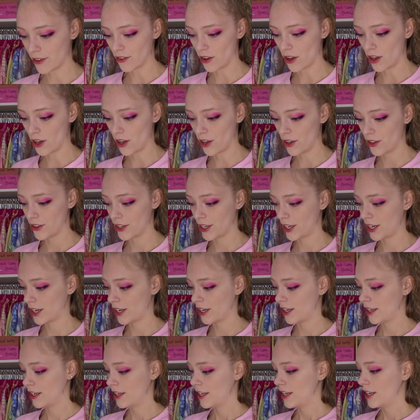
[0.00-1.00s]
all
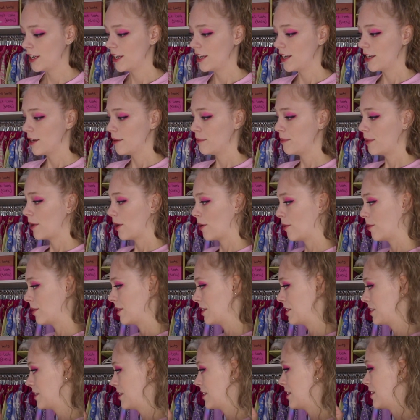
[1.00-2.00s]
their
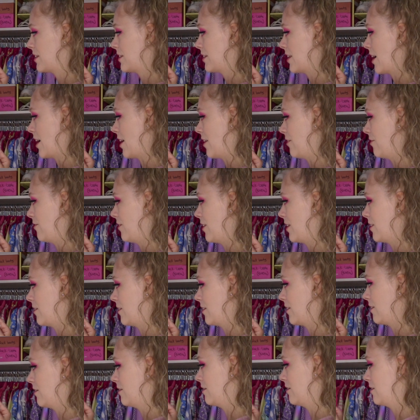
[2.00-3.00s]
ponies and stuff
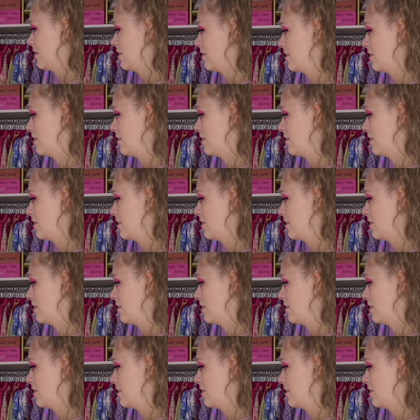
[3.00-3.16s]
and